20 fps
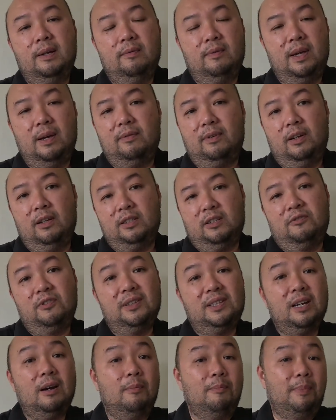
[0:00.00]
we have a lot of
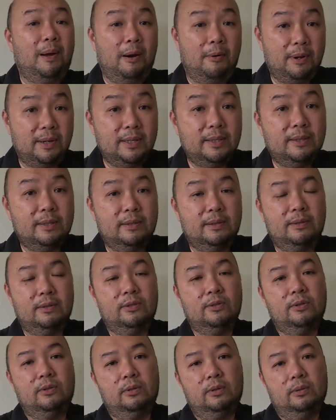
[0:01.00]
different type of bearings,
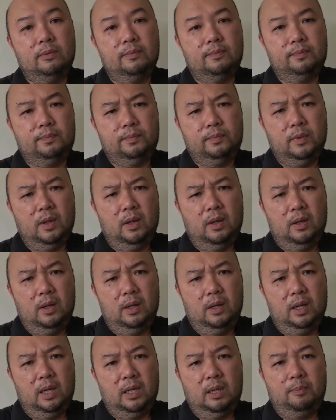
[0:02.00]
so
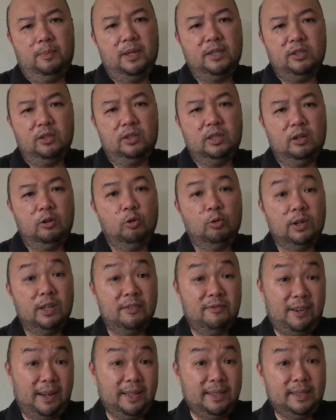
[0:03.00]
it depends on the
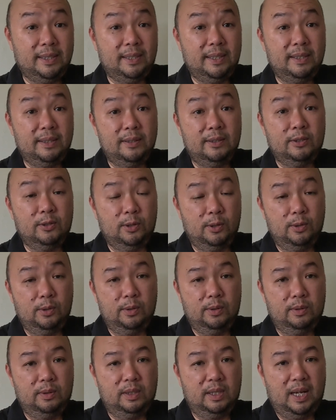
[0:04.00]
loading factor.
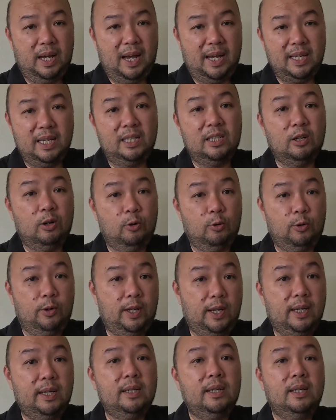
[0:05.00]
So the higher the
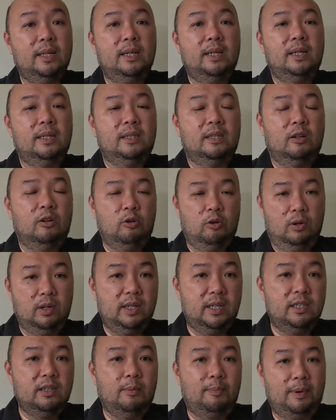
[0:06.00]
loading, the
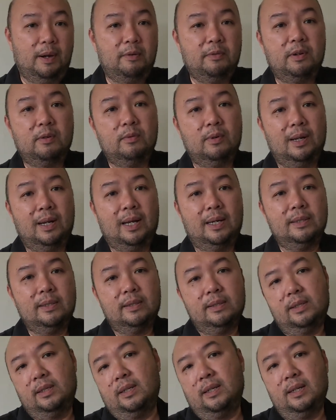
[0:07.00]
longer your bearing will
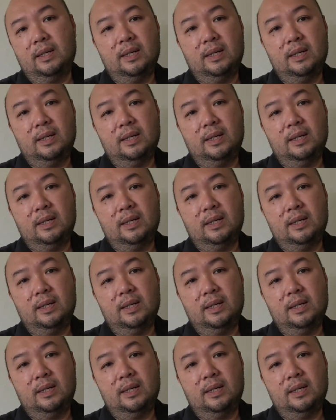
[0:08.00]
last.